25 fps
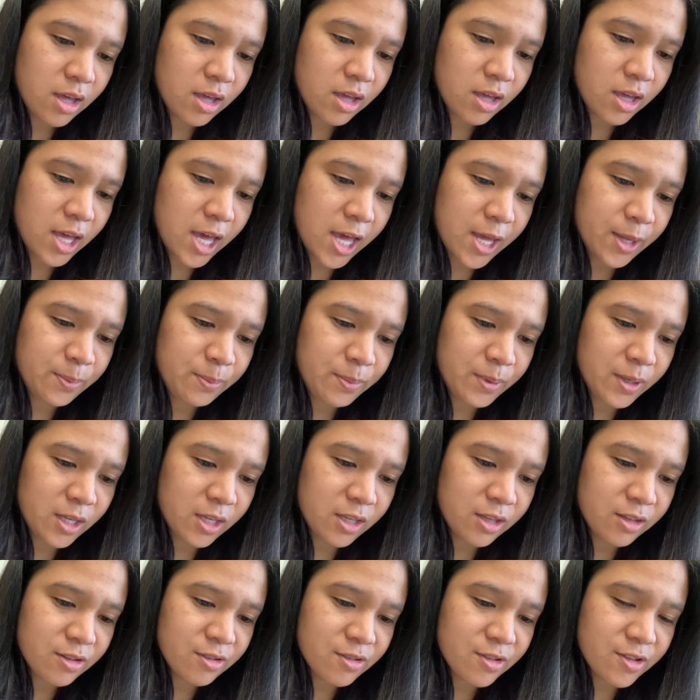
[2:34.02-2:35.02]

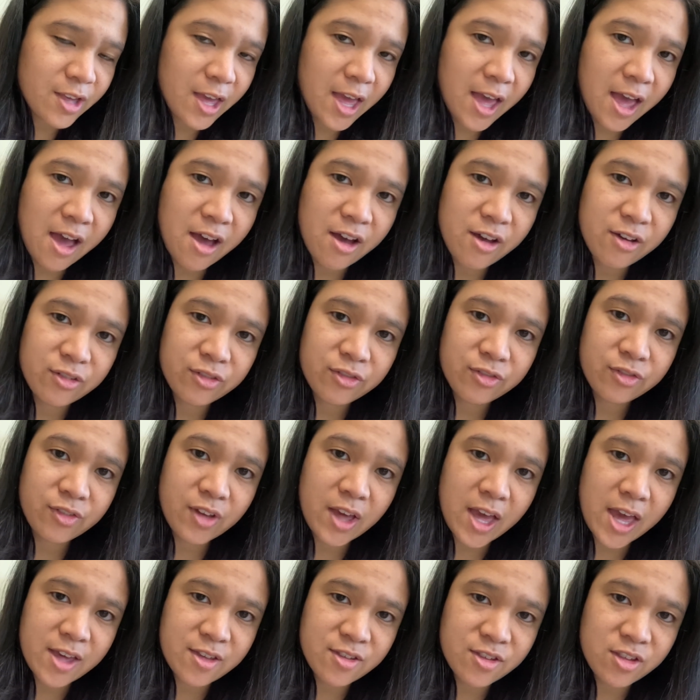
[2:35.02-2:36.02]
NPs have
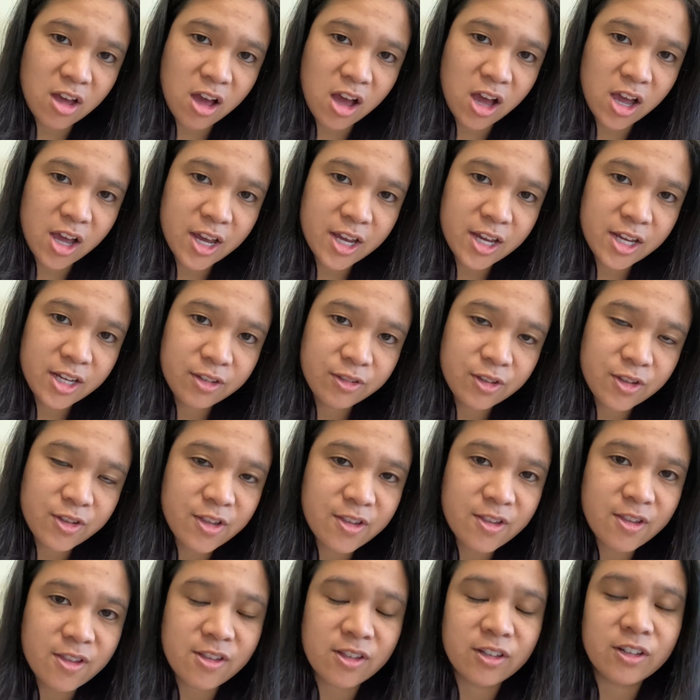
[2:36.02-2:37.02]
SI, this
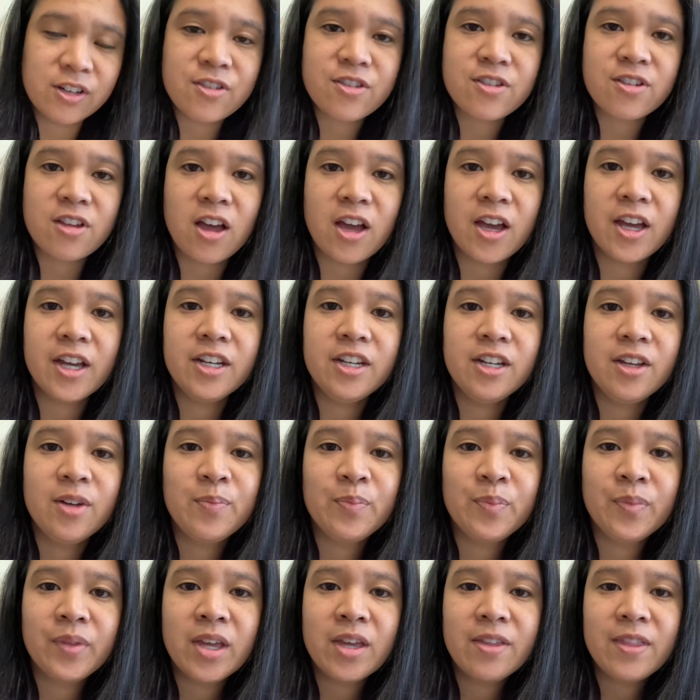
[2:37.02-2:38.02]
is as an aside,
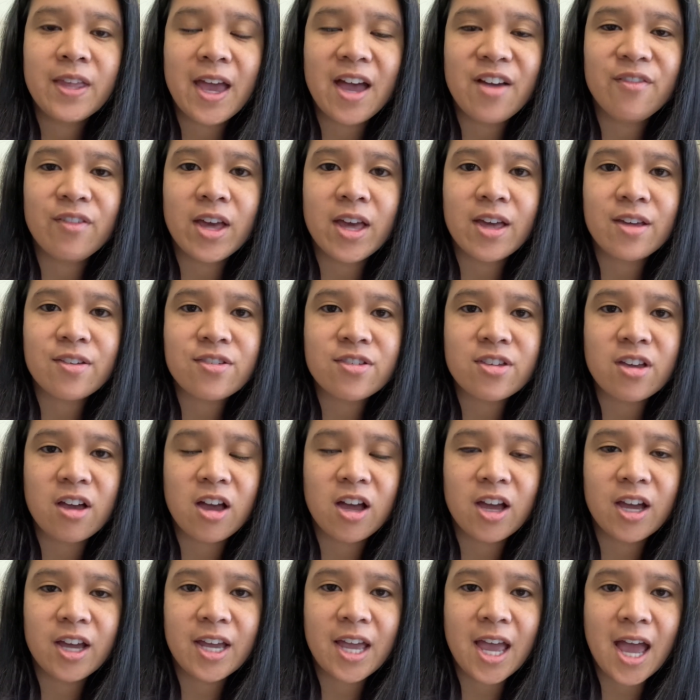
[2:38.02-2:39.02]
they have
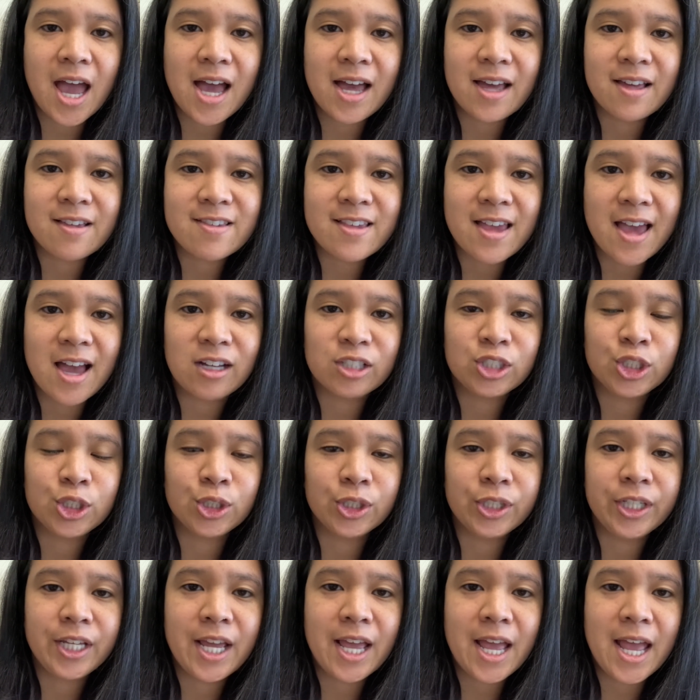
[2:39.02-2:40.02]
SI as
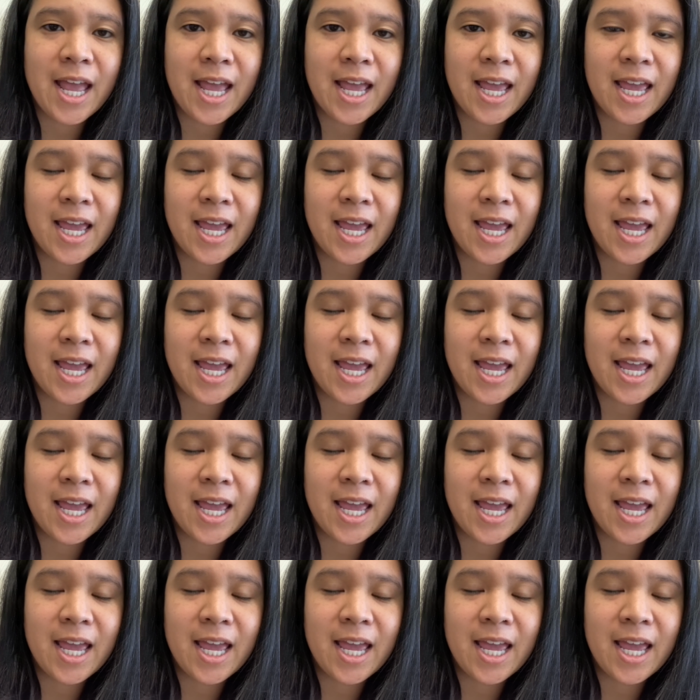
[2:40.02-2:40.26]
actually